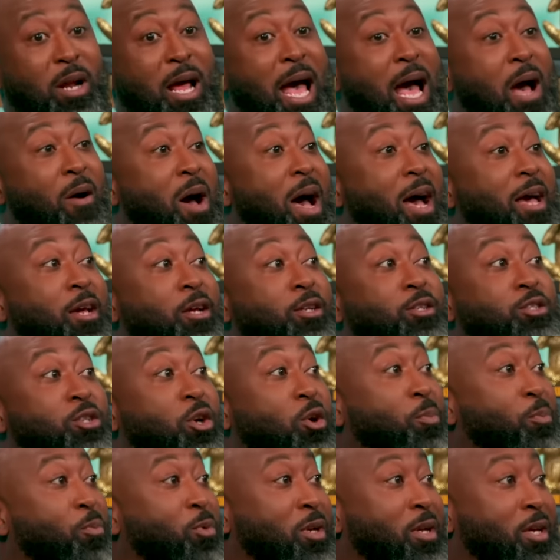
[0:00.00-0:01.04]
How I
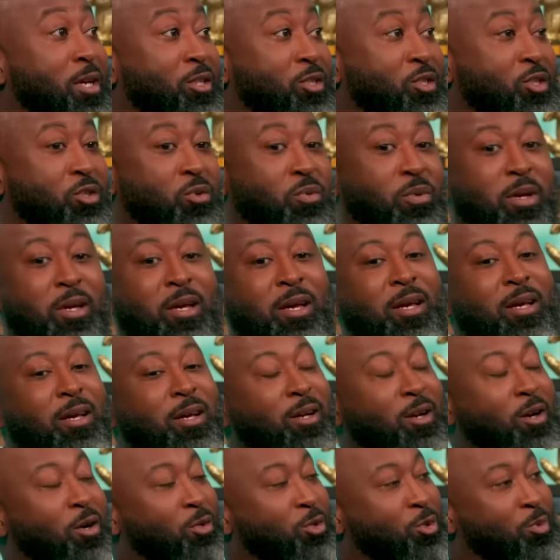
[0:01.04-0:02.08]
interpret history
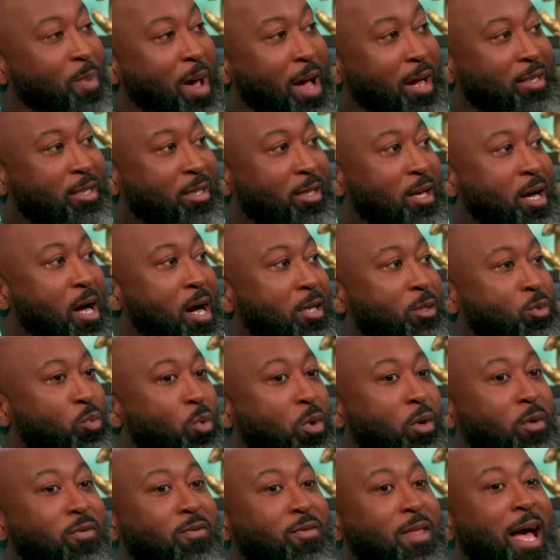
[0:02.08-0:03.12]
goes back to God's
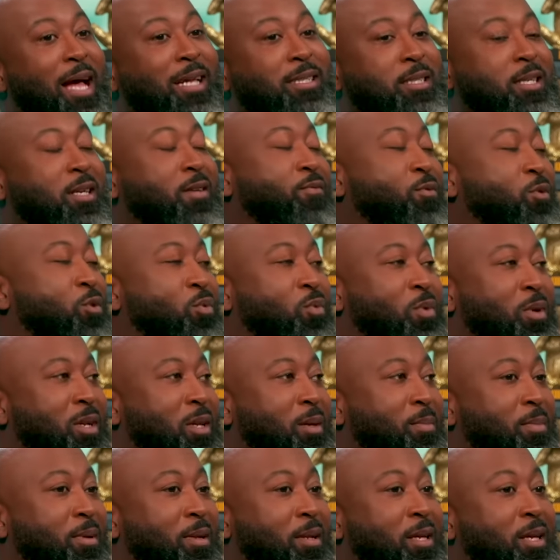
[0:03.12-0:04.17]
word. That's if you
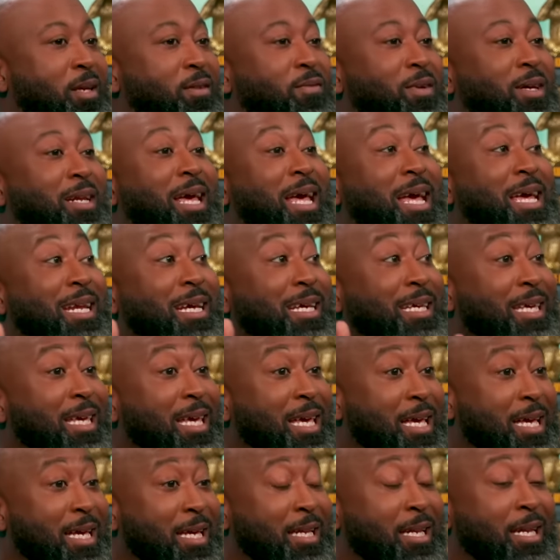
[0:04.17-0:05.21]
really believe it. And
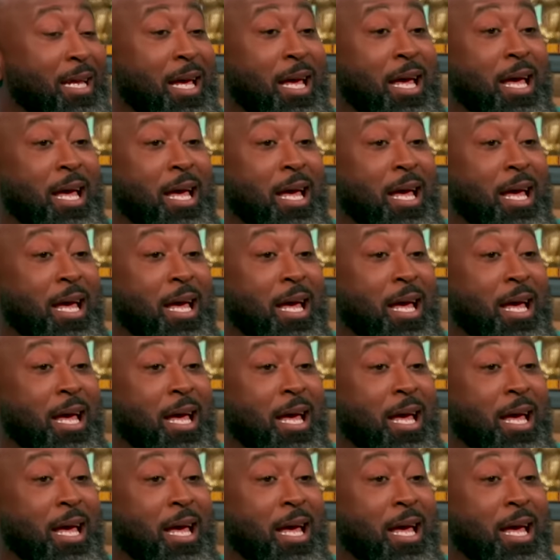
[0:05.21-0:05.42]
again,